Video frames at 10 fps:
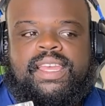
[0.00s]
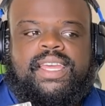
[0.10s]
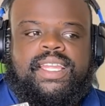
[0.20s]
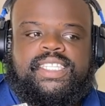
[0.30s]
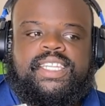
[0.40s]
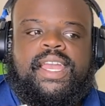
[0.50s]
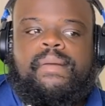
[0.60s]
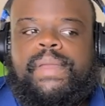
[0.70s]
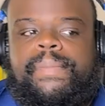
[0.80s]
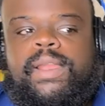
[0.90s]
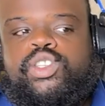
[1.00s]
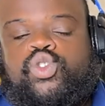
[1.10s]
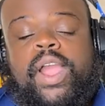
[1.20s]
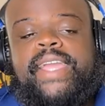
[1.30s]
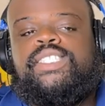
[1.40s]
Listen, people are
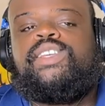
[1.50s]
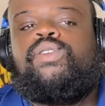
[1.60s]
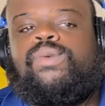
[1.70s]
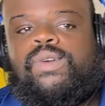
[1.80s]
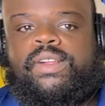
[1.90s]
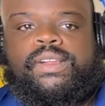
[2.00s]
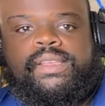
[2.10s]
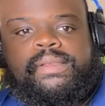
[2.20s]
trying to go to work.